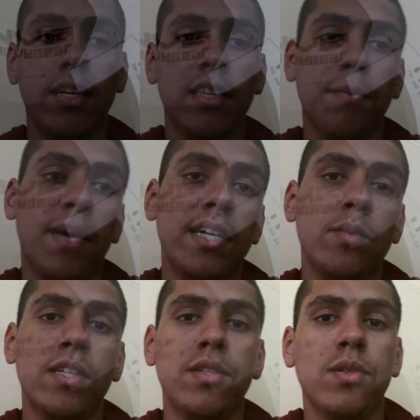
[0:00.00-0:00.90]
The mind
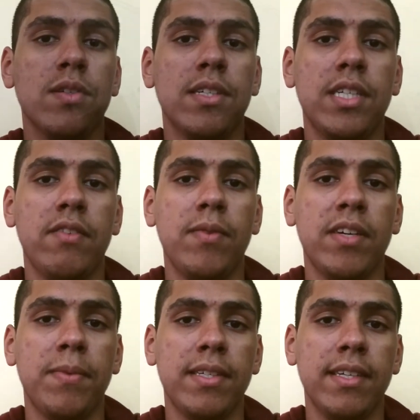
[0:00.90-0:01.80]
one is usually achieved
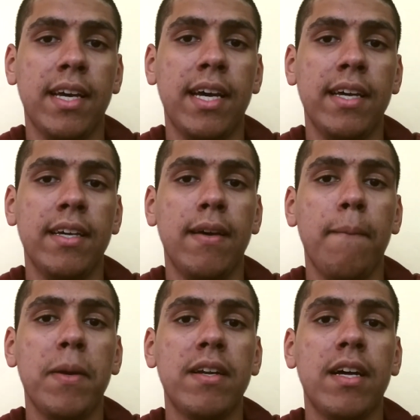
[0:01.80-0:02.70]
via B C I,
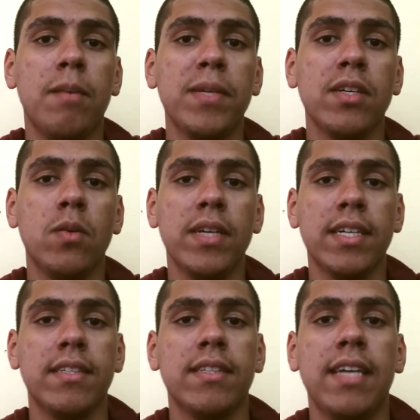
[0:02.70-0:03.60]
but I'll be going
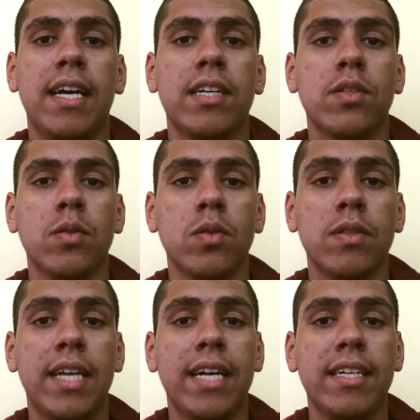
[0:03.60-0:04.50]
into the actual
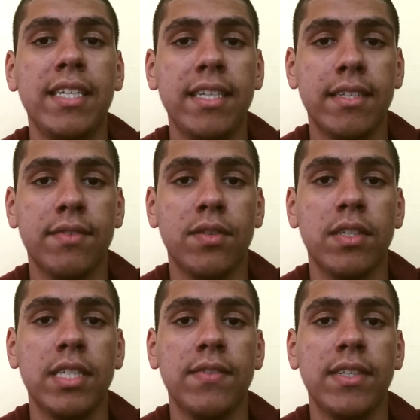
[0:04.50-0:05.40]
techniques for
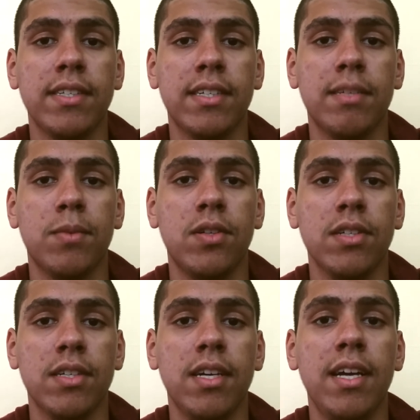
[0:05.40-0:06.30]
achieving such
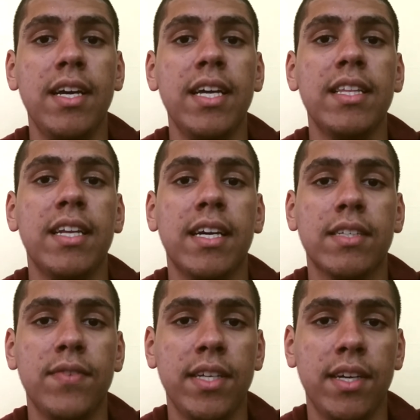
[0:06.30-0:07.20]
immersion in the
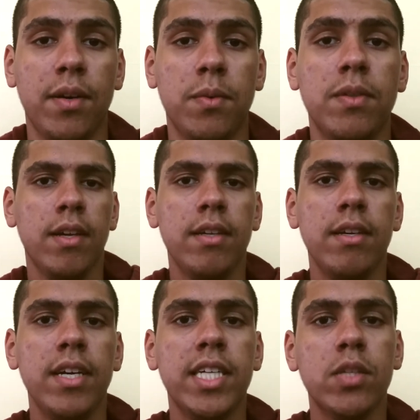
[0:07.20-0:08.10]
next video.
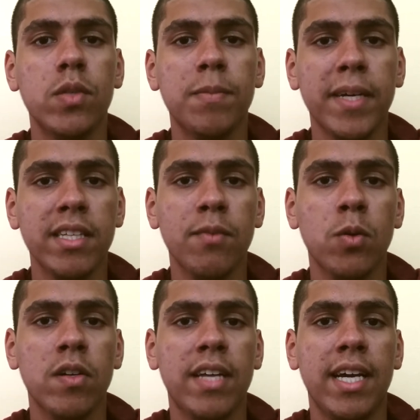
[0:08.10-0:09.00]
In the respective
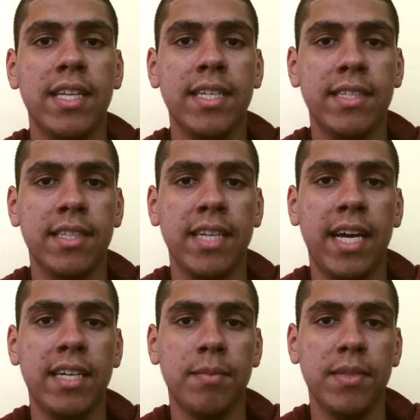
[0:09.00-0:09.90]
order that I listed the
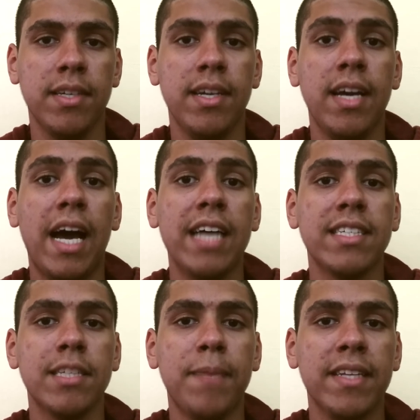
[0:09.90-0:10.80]
items, I
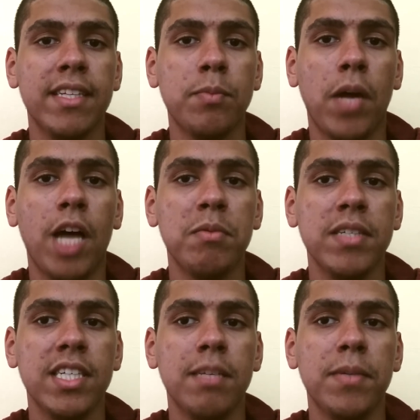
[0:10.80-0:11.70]
suspect that's
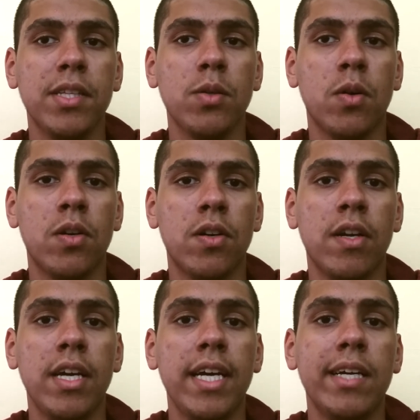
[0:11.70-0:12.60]
probably going to be the order
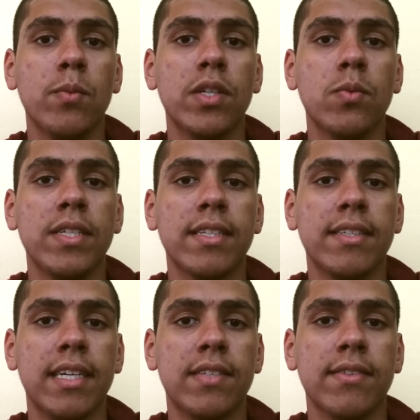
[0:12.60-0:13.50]
in which we
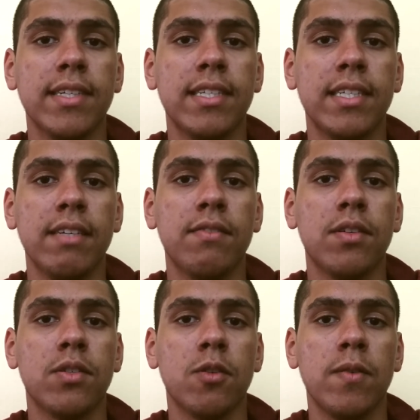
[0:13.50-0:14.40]
successfully achieve
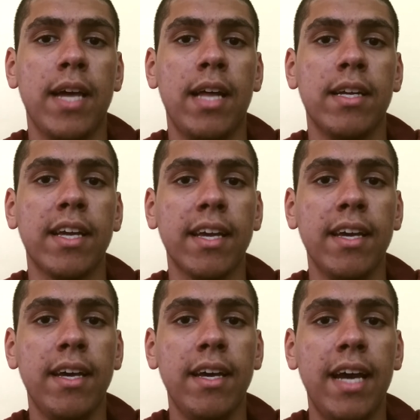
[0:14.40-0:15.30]
virtual reality.
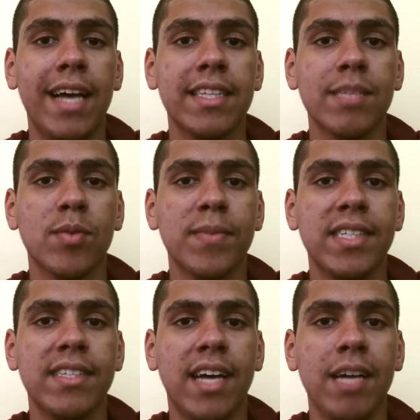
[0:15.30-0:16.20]
At this moment
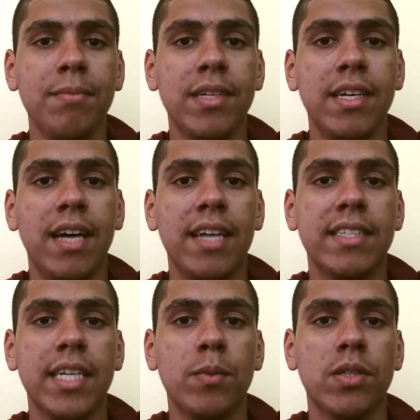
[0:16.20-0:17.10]
in time, I'd
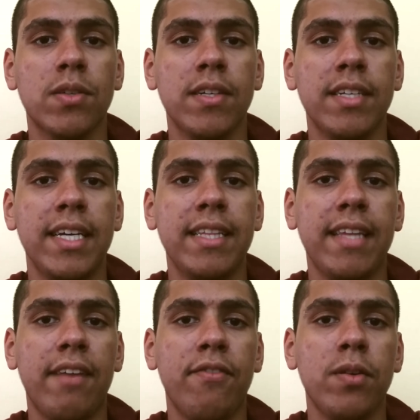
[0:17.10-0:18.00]
say we're starting to hit
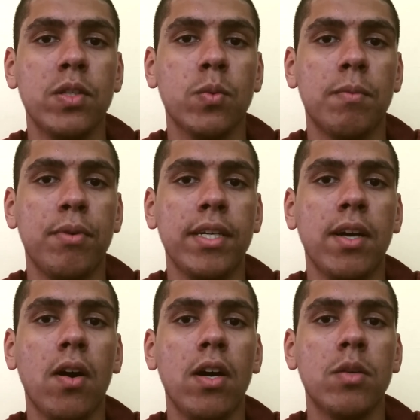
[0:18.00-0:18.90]
that first one pretty
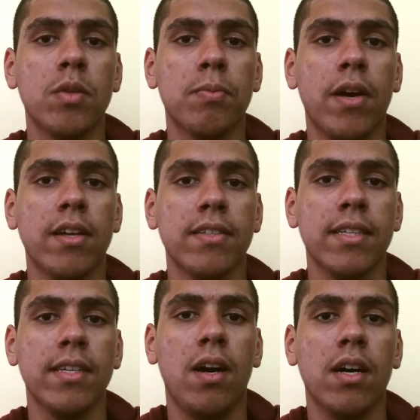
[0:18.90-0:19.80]
hard with products
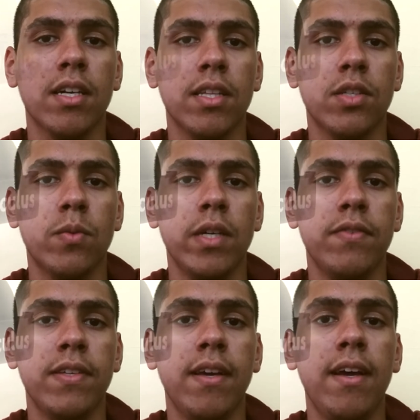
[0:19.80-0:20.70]
like the Oculus
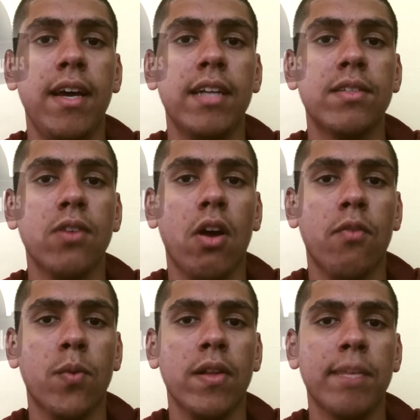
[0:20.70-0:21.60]
Rift and
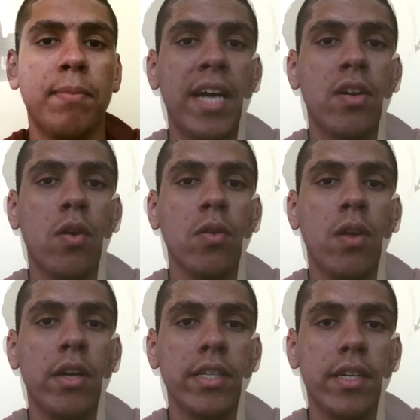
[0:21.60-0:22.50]
software like binaural
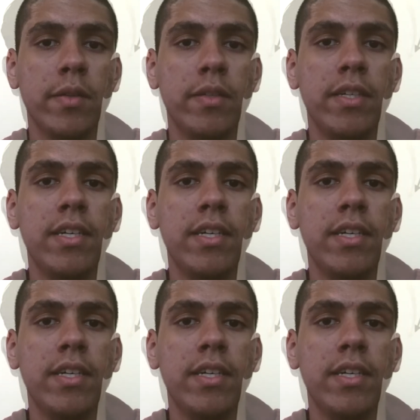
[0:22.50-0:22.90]
audio.